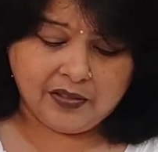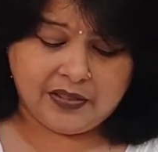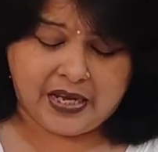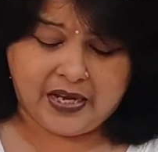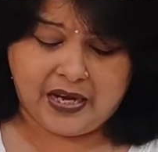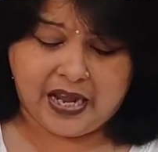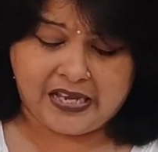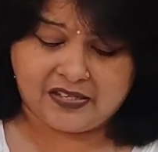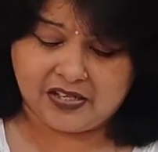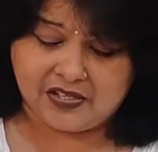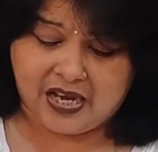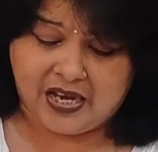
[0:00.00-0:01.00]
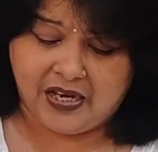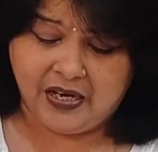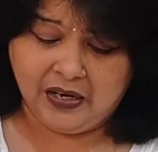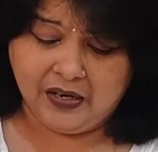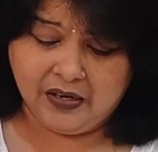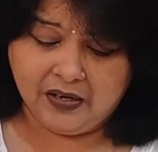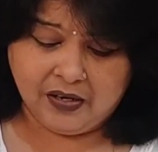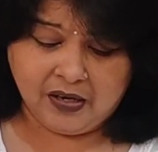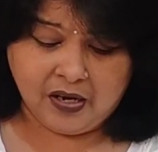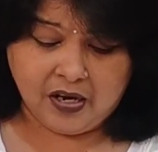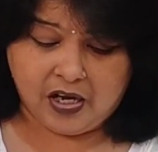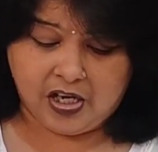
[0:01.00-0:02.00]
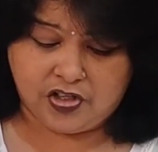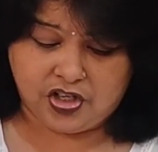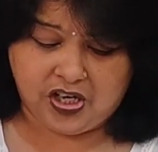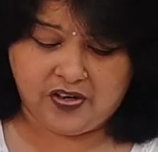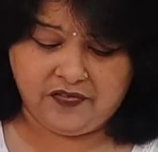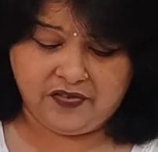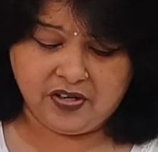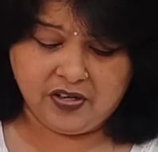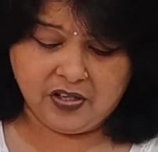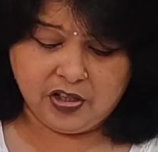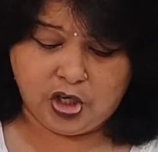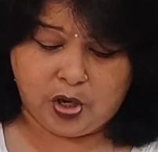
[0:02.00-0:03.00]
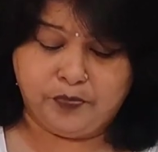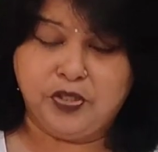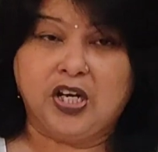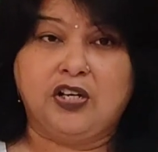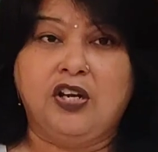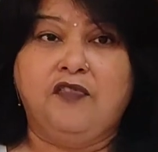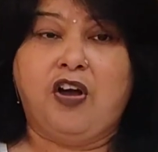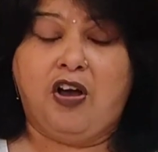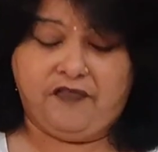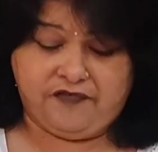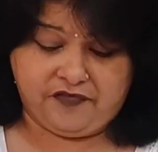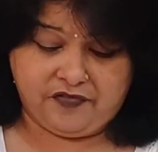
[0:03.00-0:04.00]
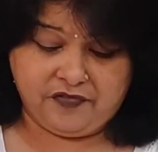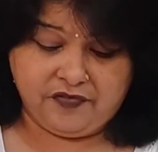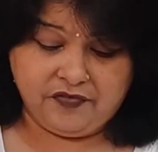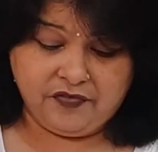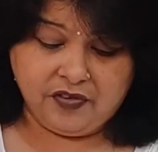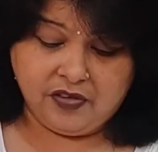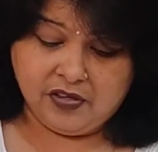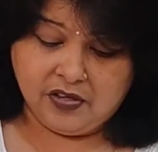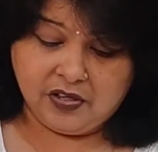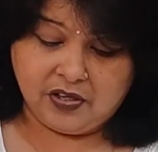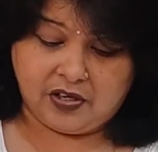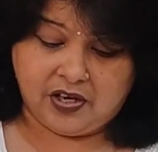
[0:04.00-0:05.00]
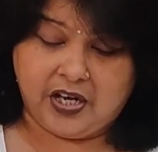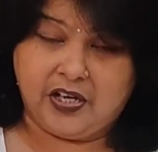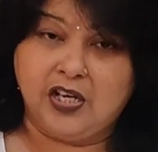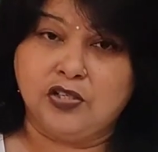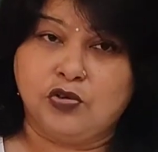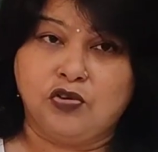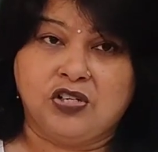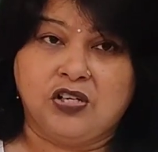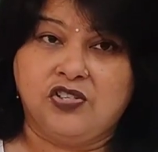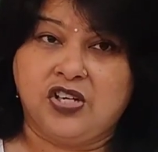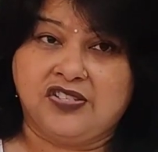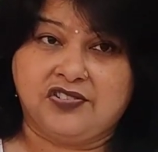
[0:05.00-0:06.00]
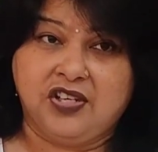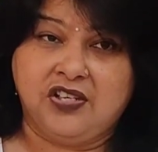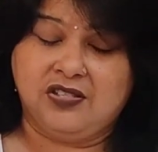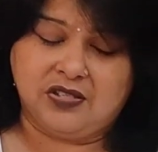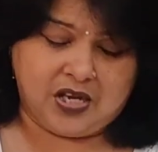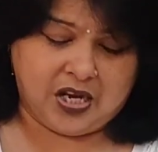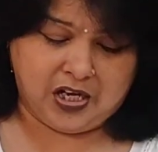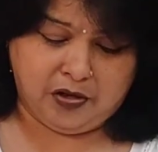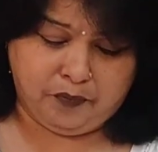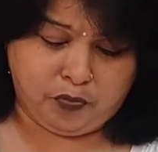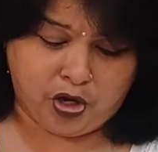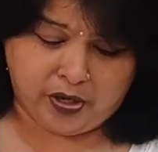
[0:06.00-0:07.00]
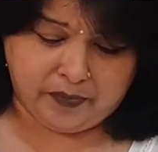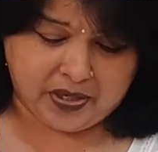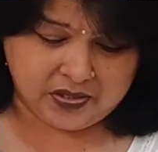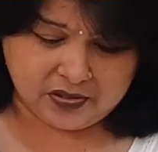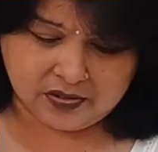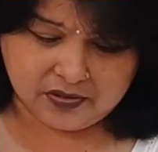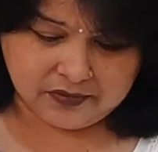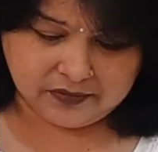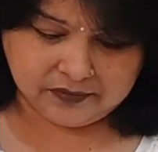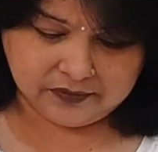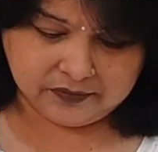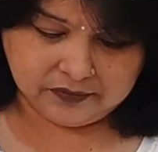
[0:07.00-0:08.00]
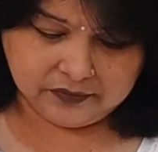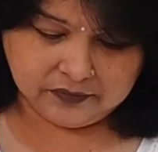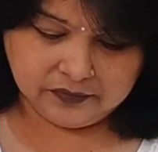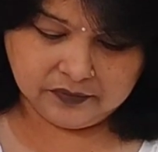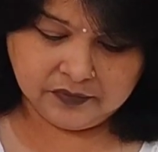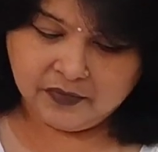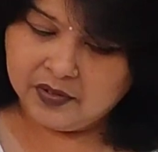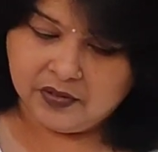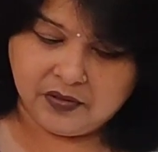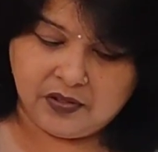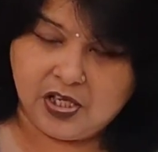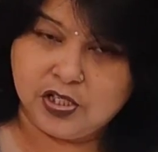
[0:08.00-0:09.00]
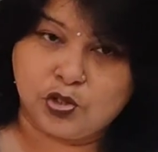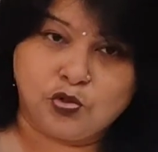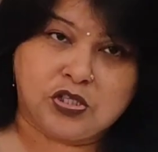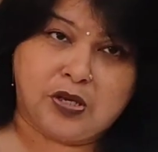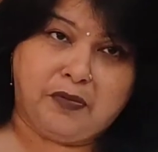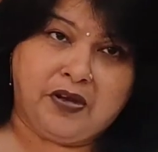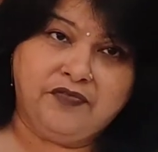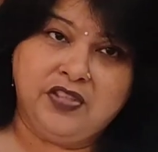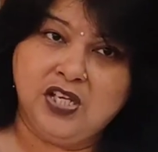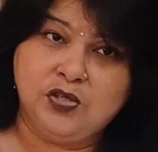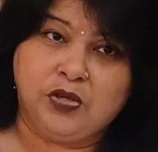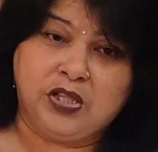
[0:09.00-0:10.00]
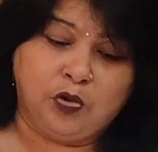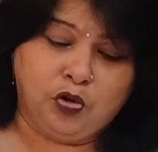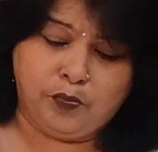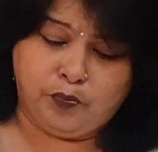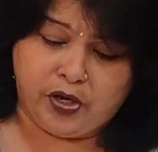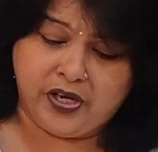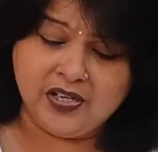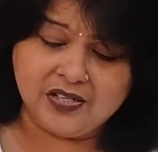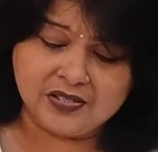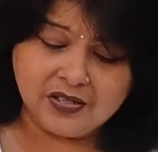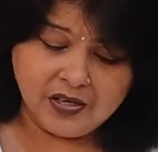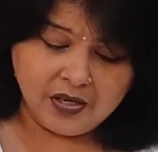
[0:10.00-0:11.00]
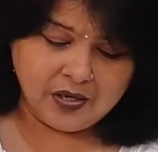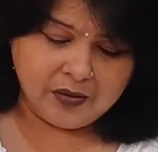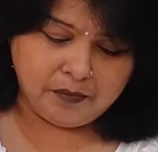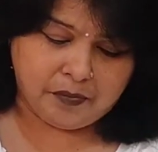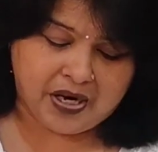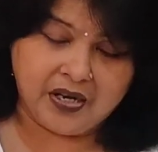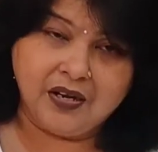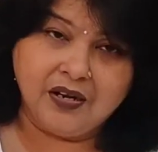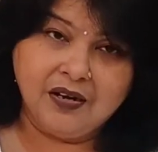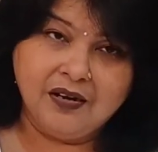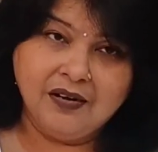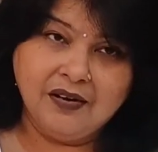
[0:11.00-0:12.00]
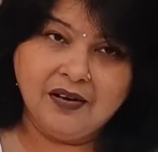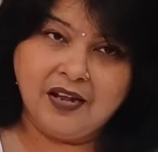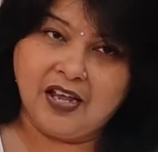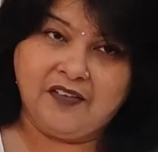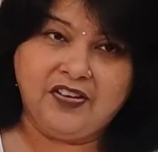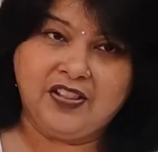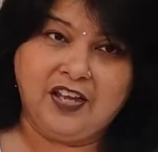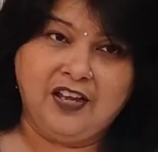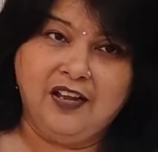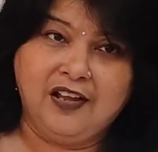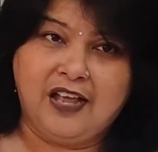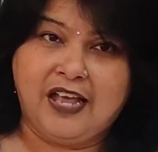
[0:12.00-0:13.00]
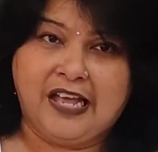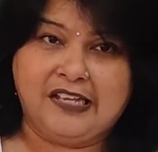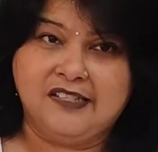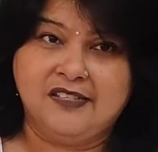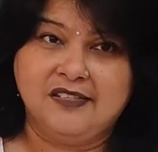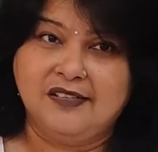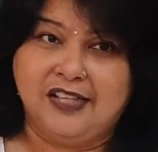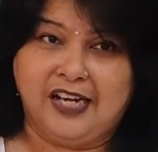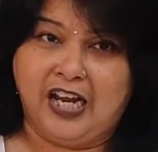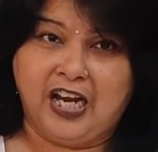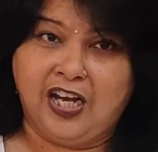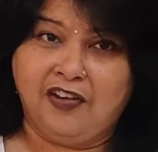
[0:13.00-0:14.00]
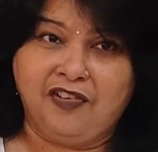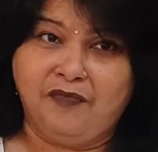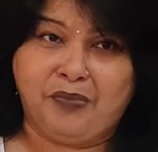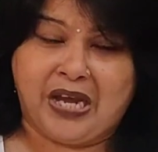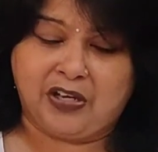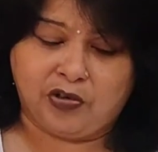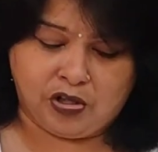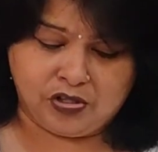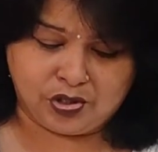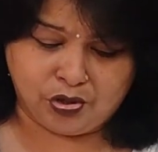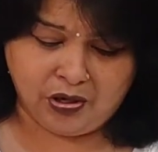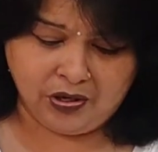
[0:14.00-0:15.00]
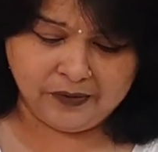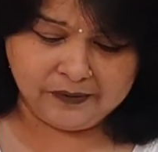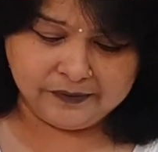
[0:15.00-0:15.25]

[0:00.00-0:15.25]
Then SSI achieved the objective of creating social justice and employment. To sum up, these were the good points, but everything has the negative impact also.